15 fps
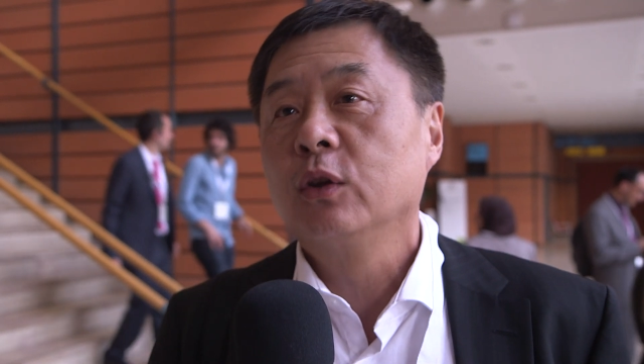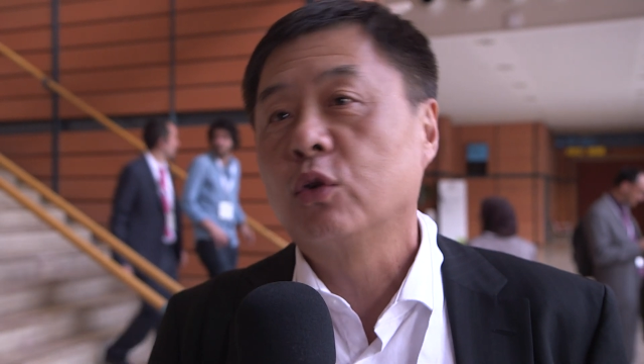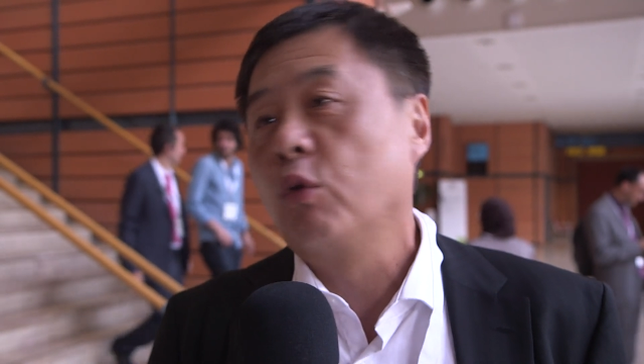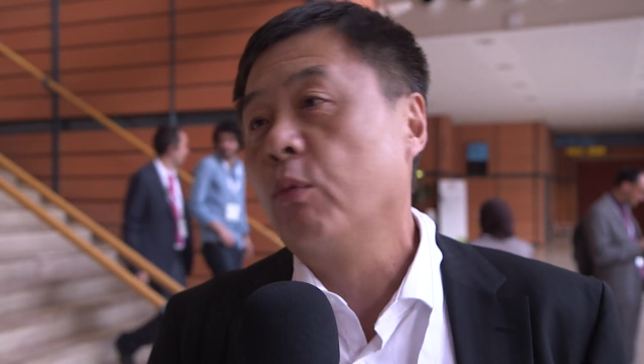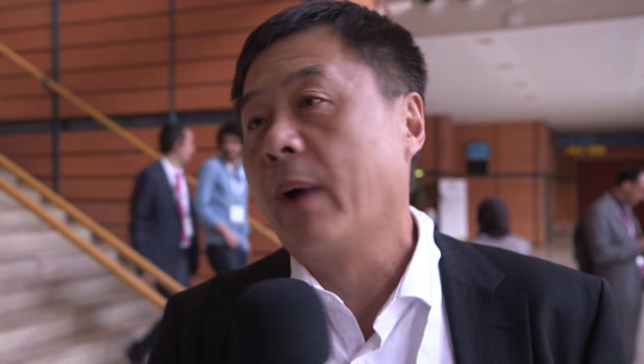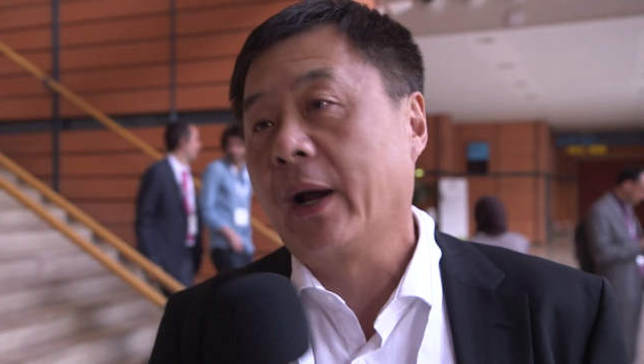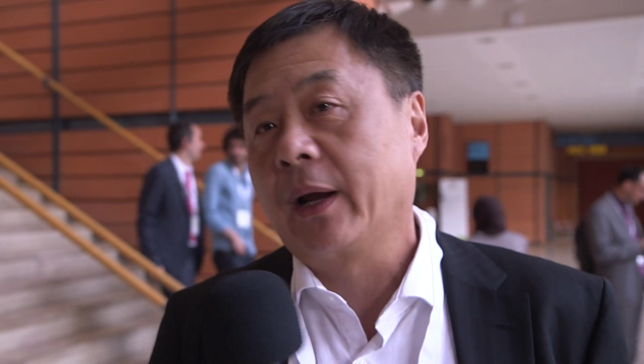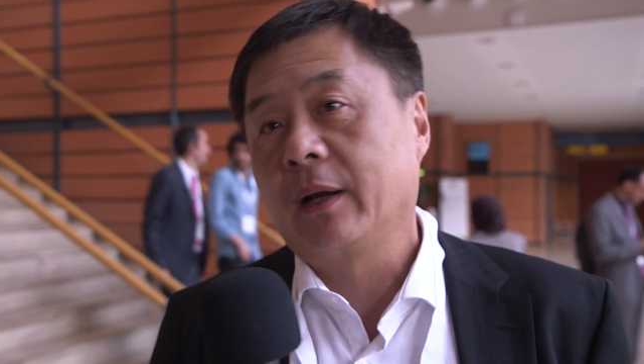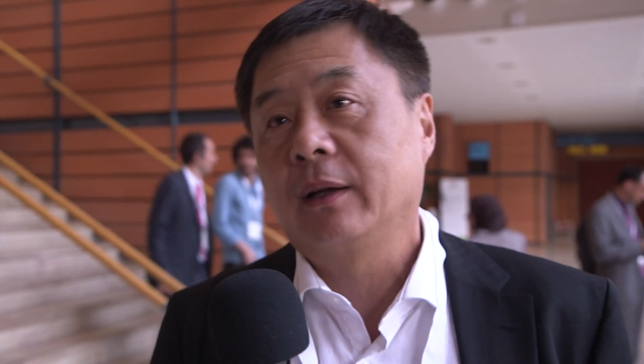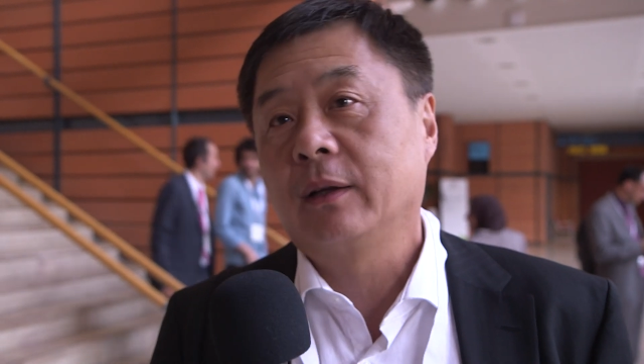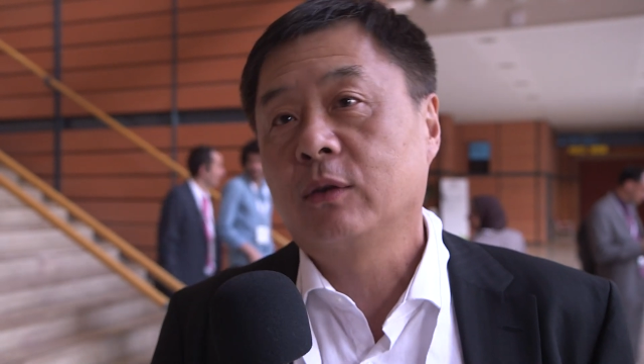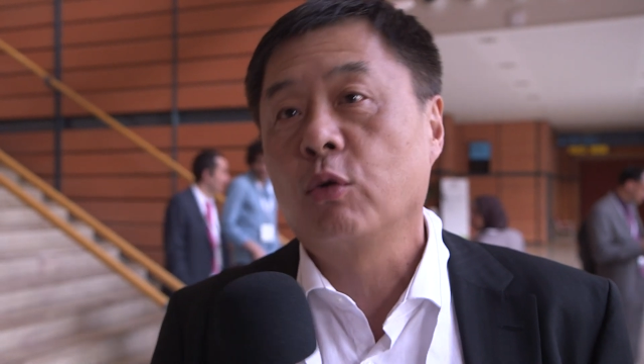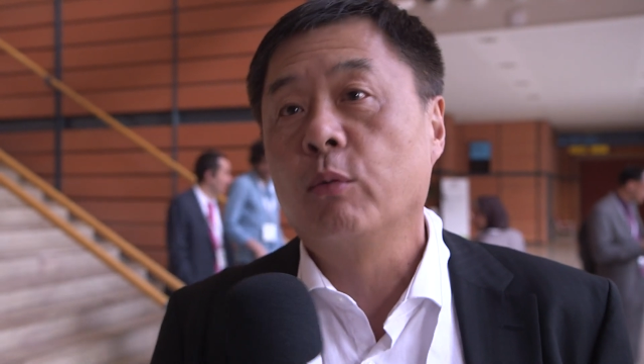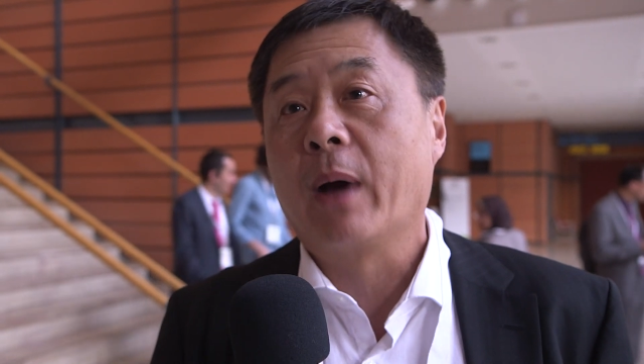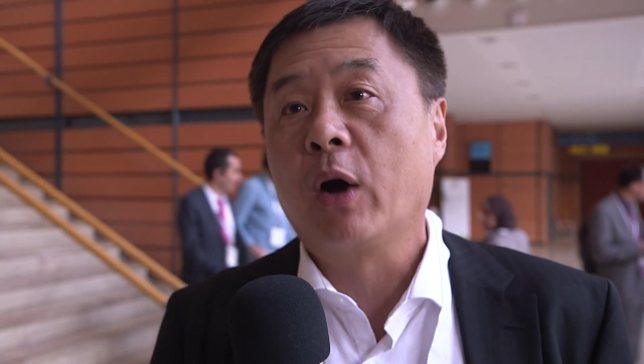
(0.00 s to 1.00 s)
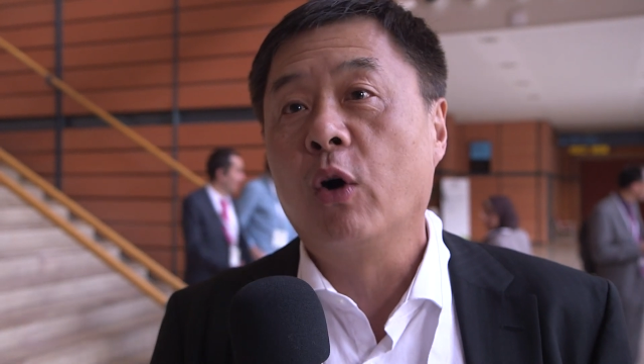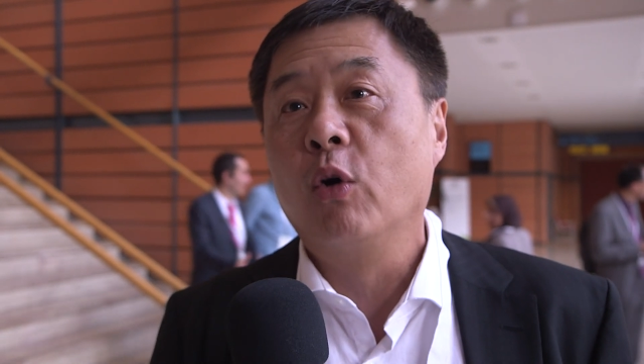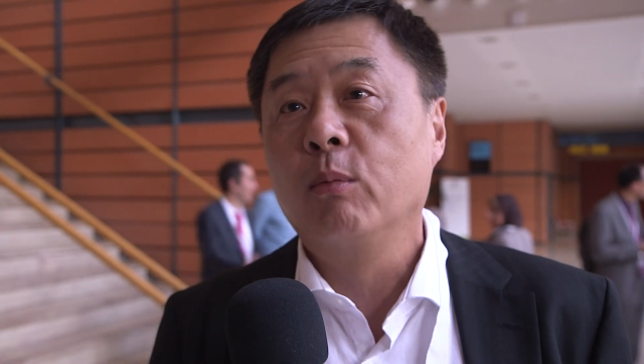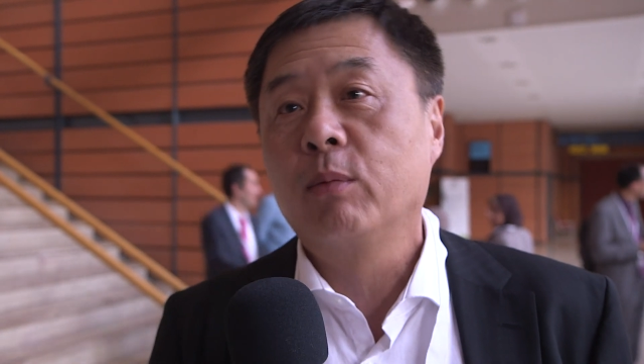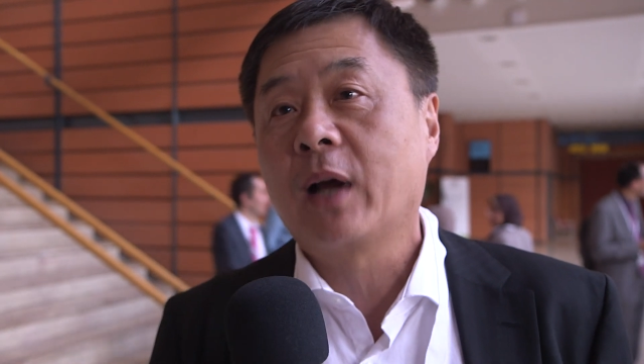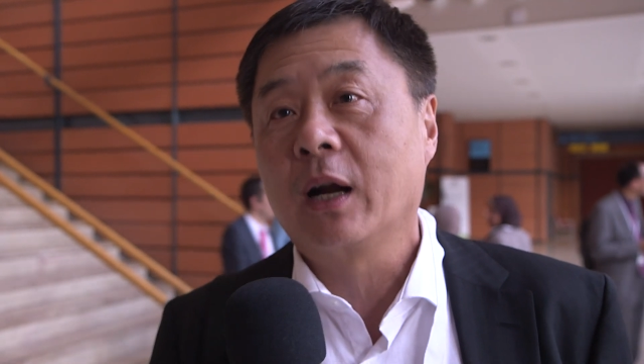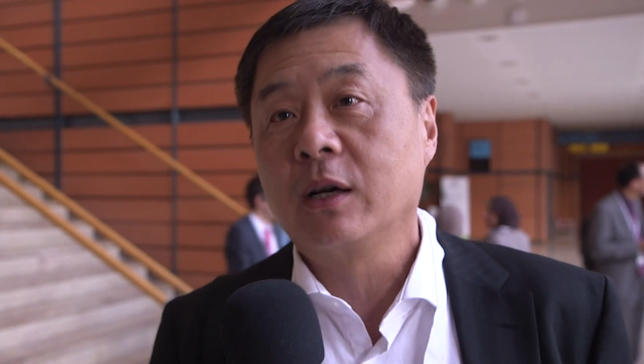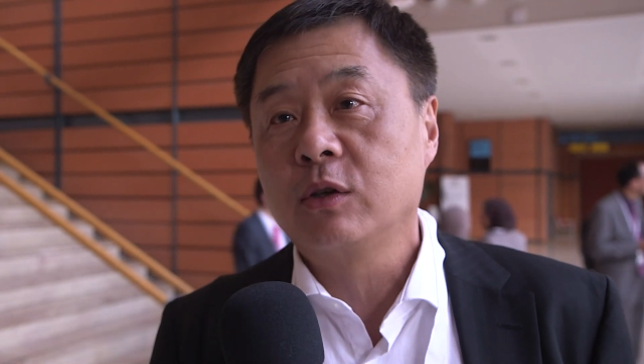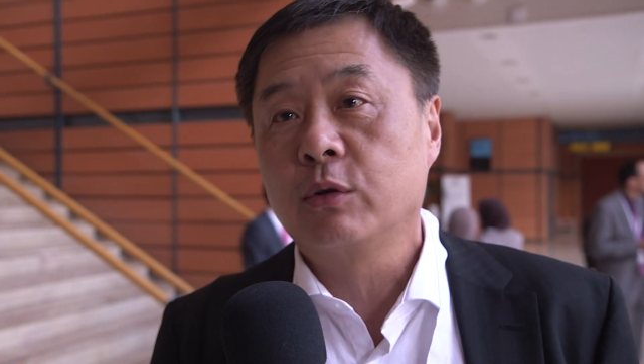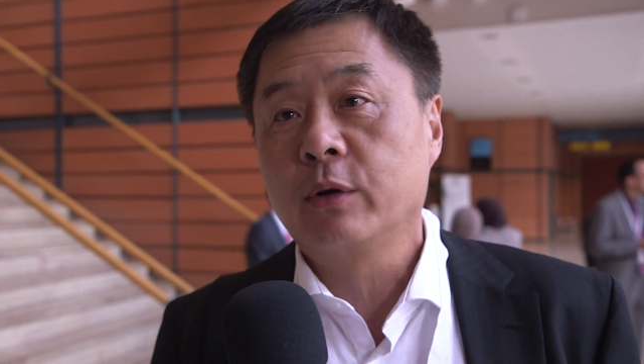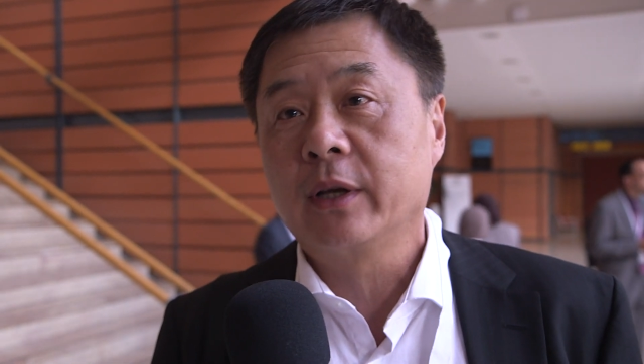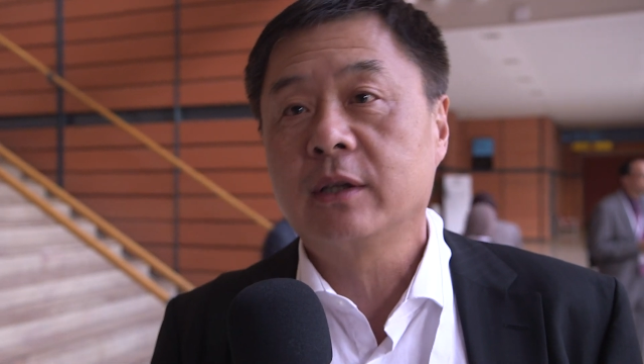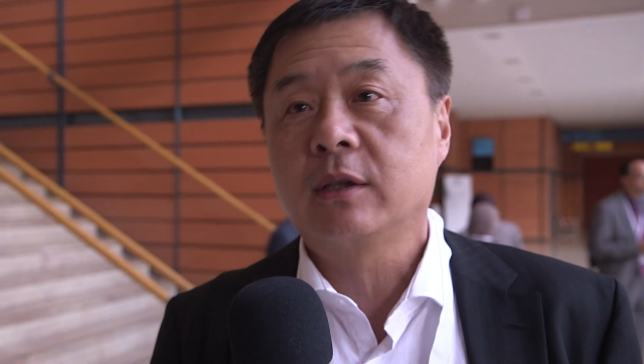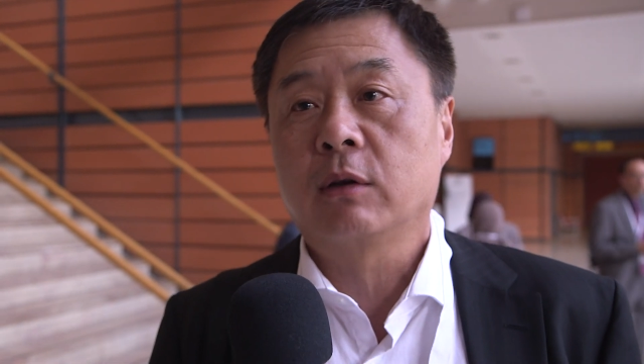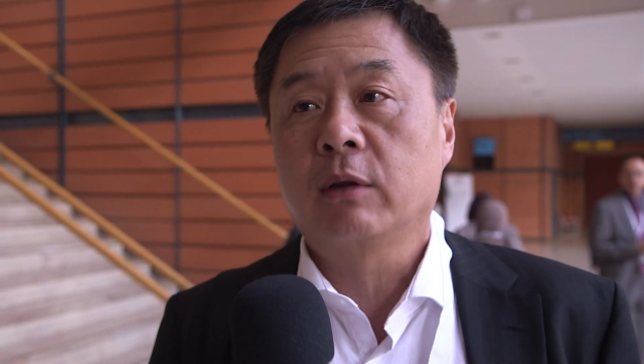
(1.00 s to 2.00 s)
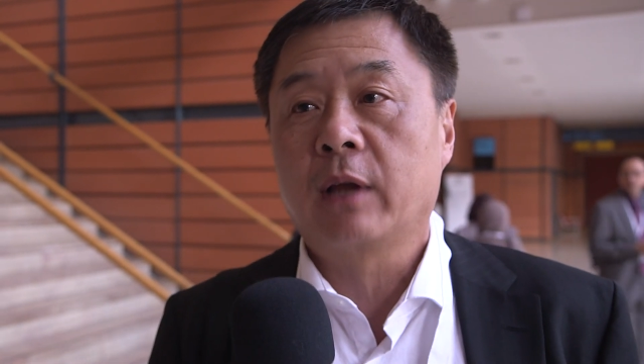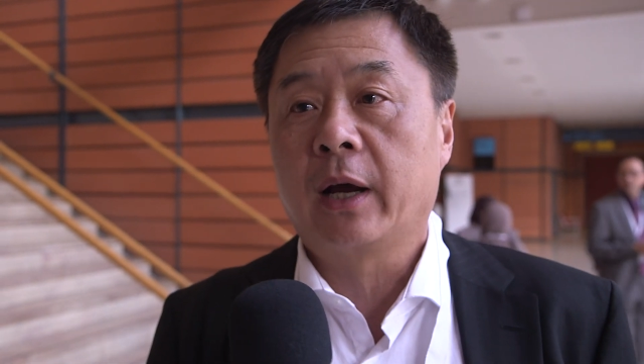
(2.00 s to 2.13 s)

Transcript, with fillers: to my to my home country so